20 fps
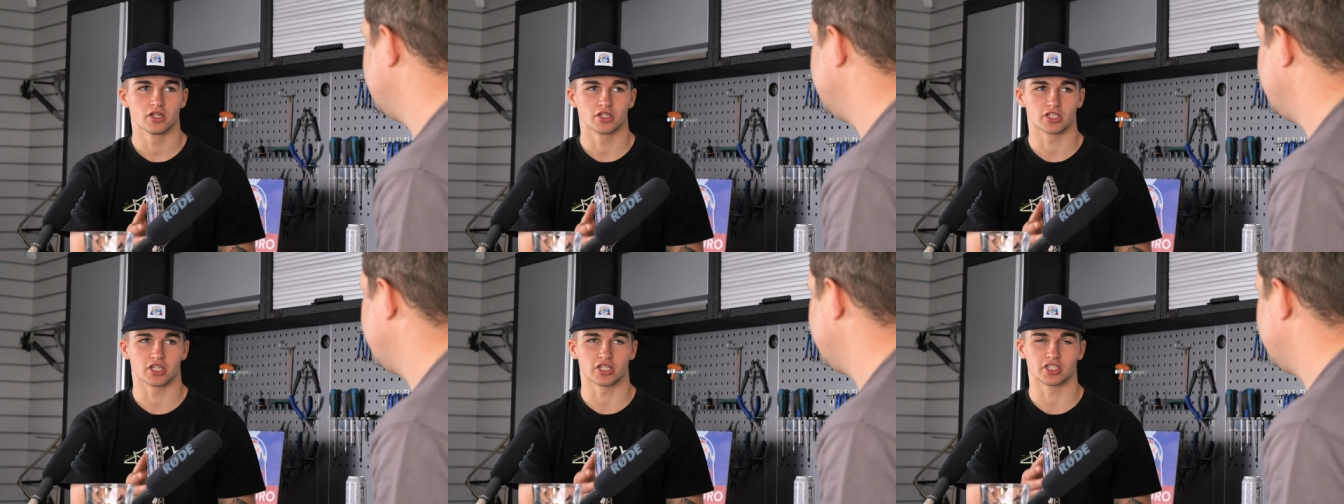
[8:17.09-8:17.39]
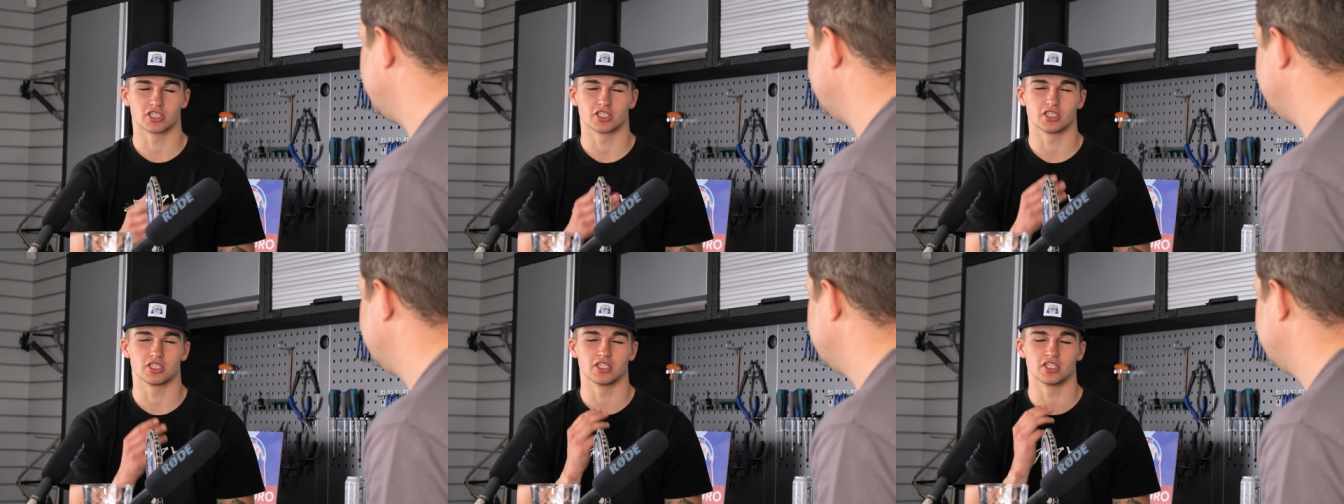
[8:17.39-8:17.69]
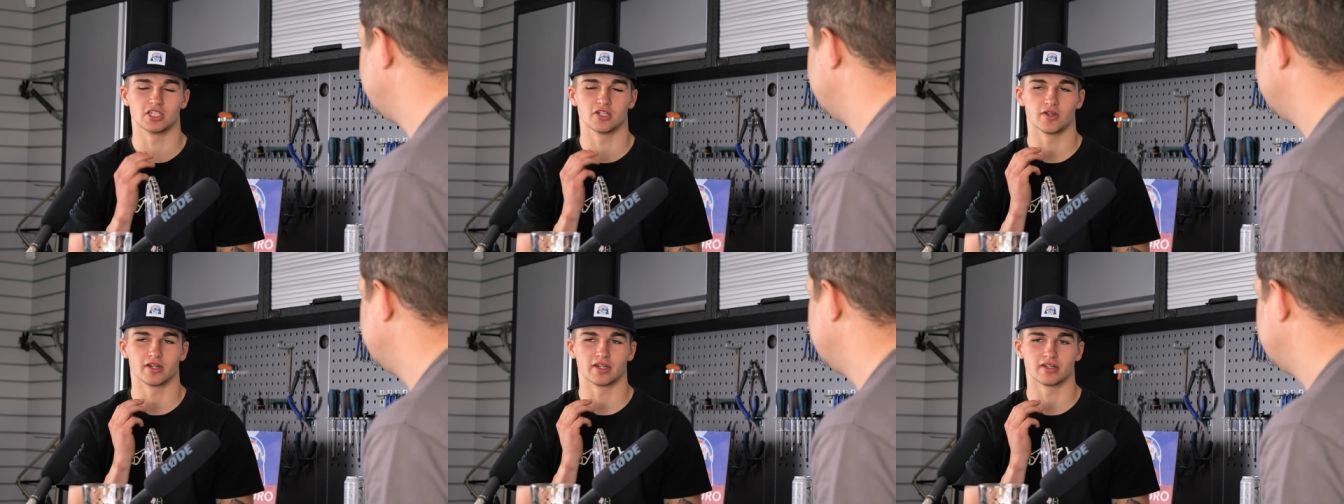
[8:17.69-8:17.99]
Because
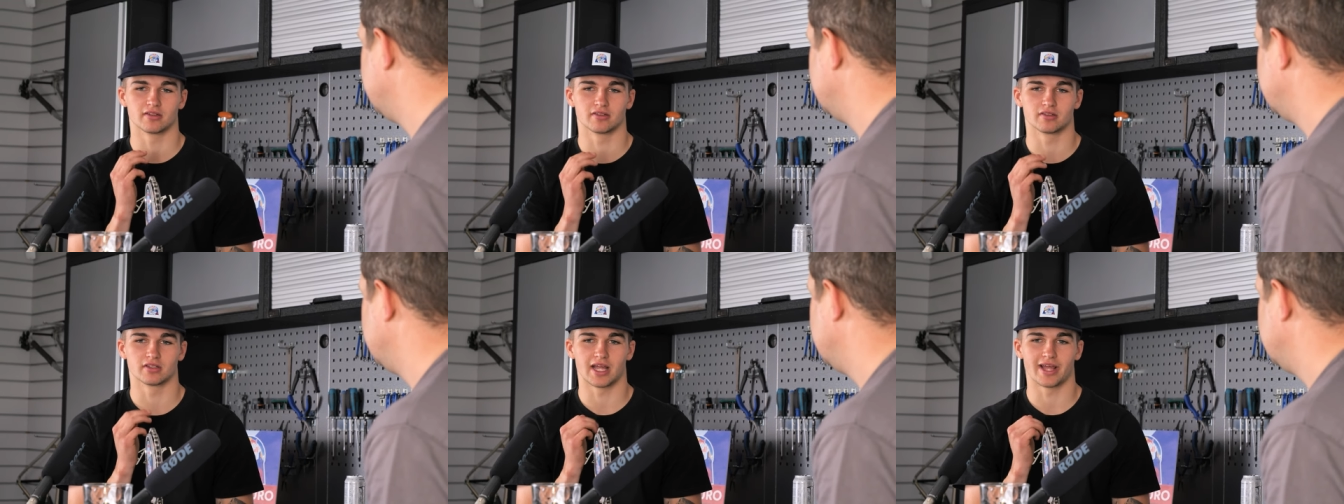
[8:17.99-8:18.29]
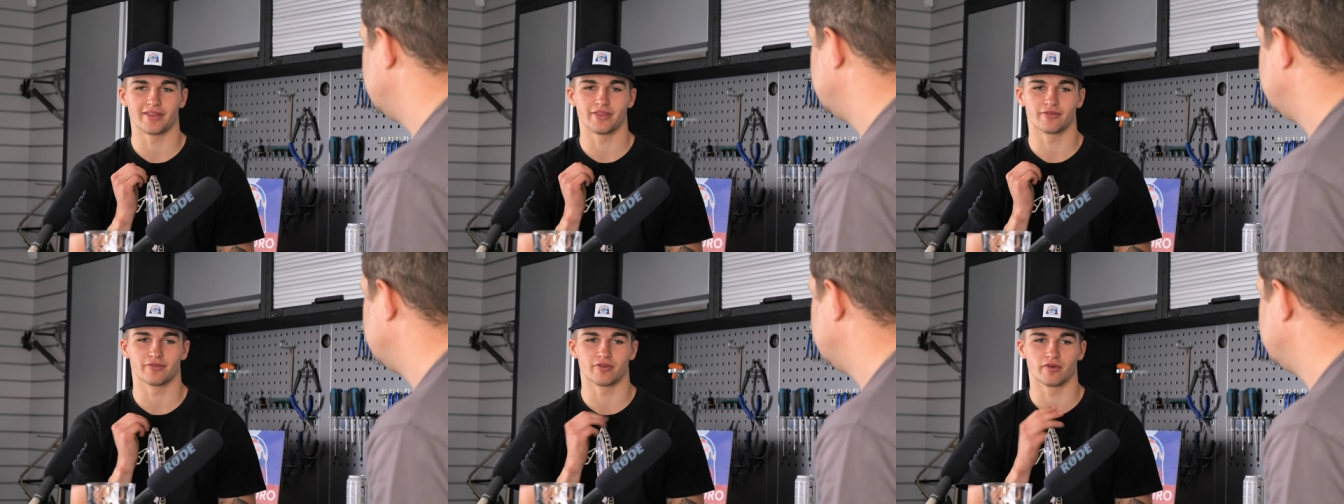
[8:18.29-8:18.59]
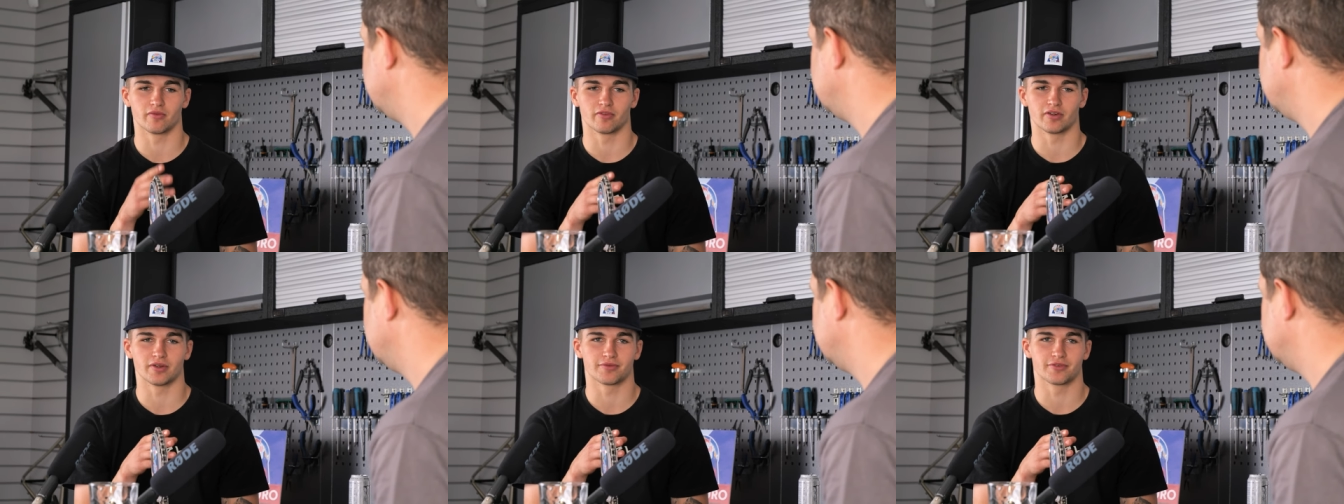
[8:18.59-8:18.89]
you're doing like the
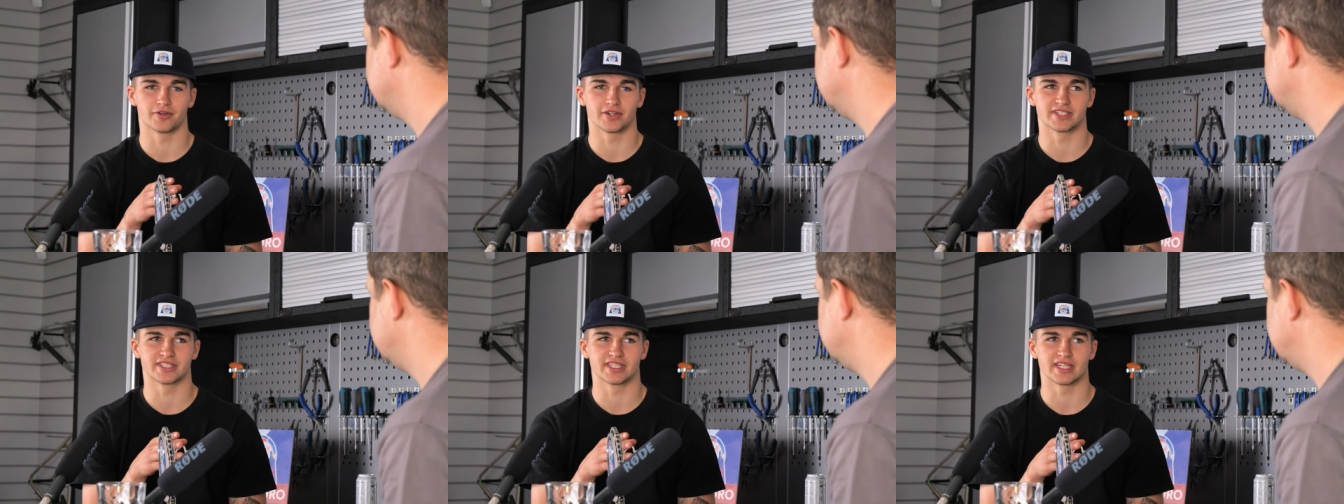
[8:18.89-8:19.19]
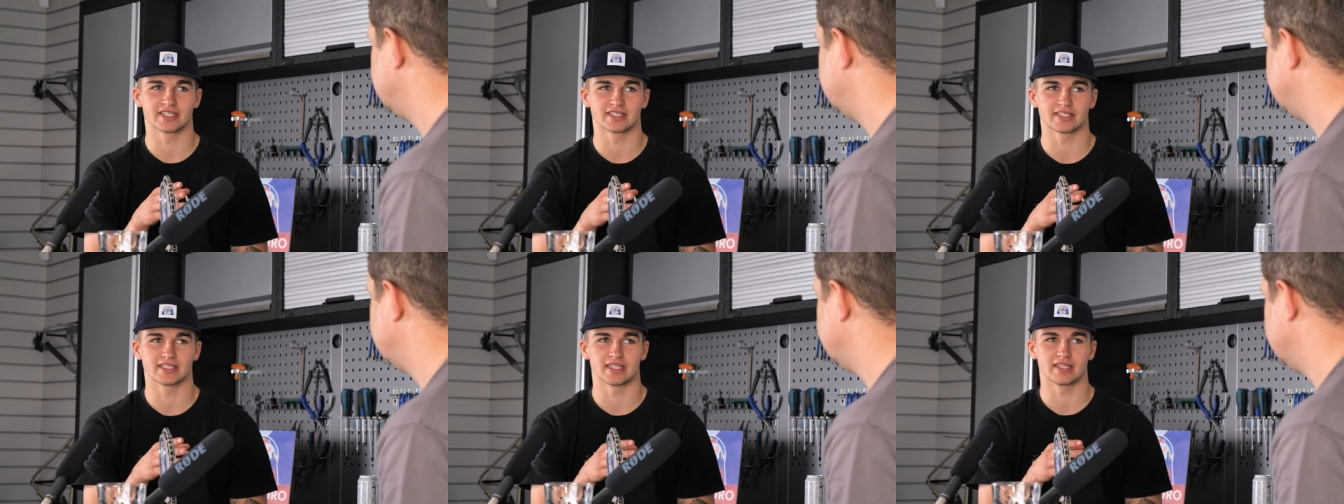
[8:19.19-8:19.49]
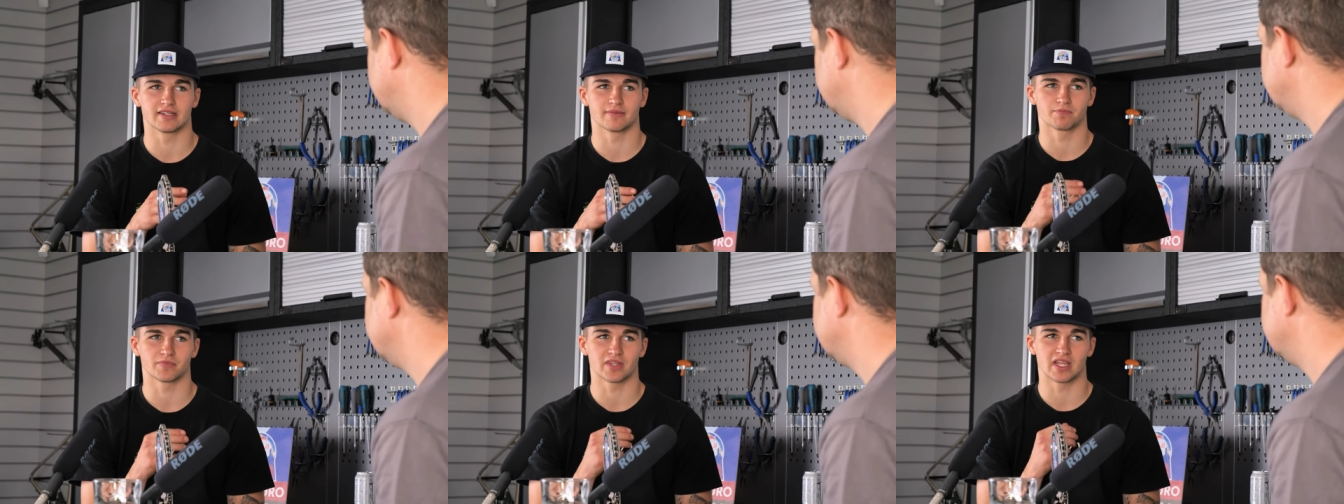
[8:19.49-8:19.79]
front flip
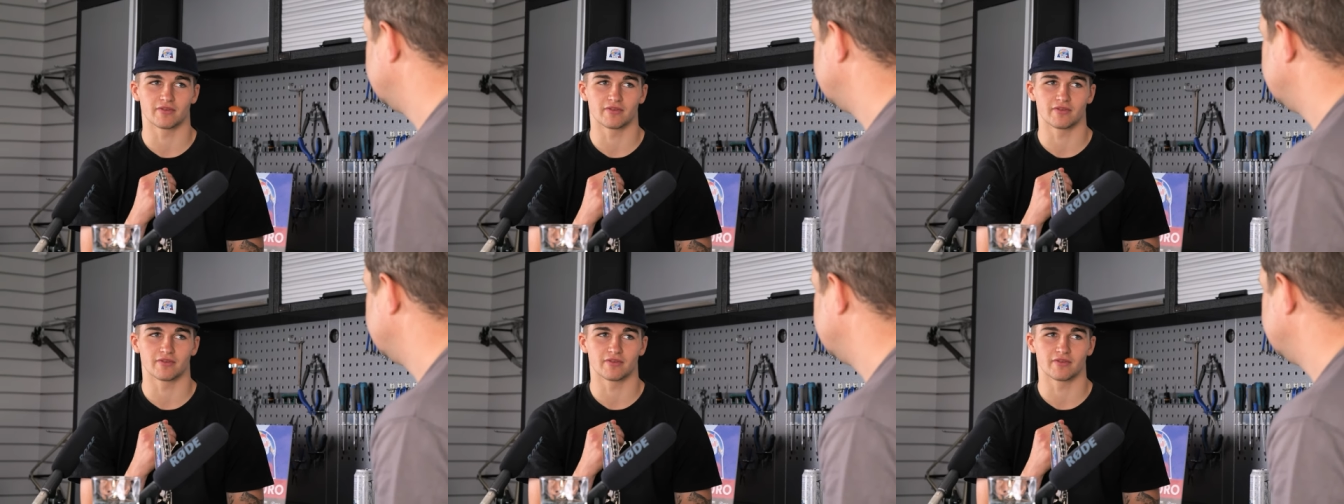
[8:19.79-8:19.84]
360.